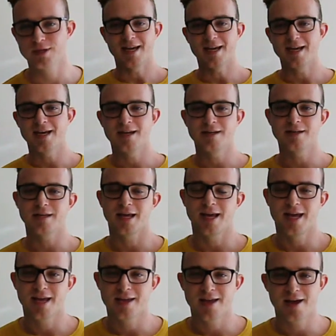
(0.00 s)
And
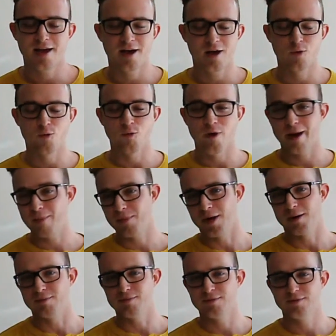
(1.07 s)
a
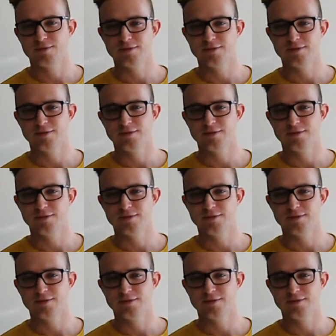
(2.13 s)
wrap-up.